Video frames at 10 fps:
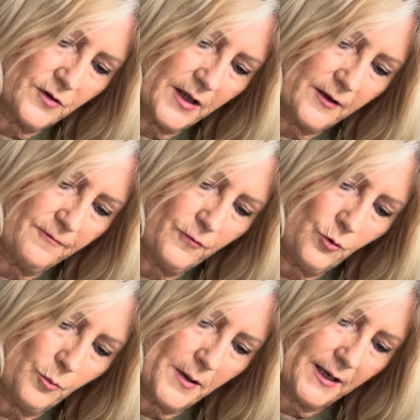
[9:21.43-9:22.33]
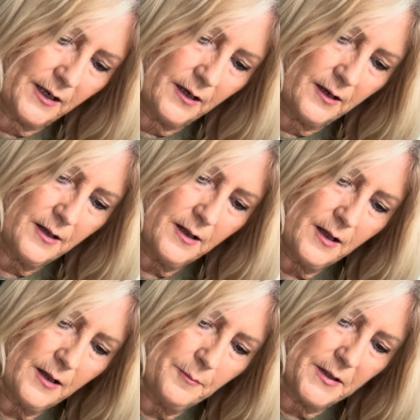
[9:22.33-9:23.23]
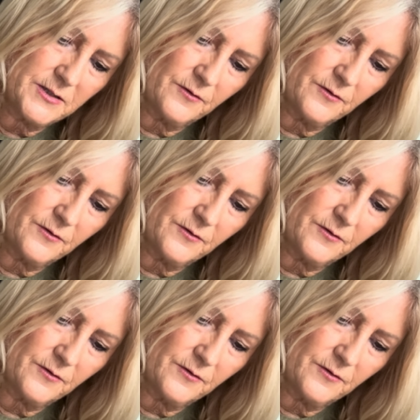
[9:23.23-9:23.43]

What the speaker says: like a 4-petal bit of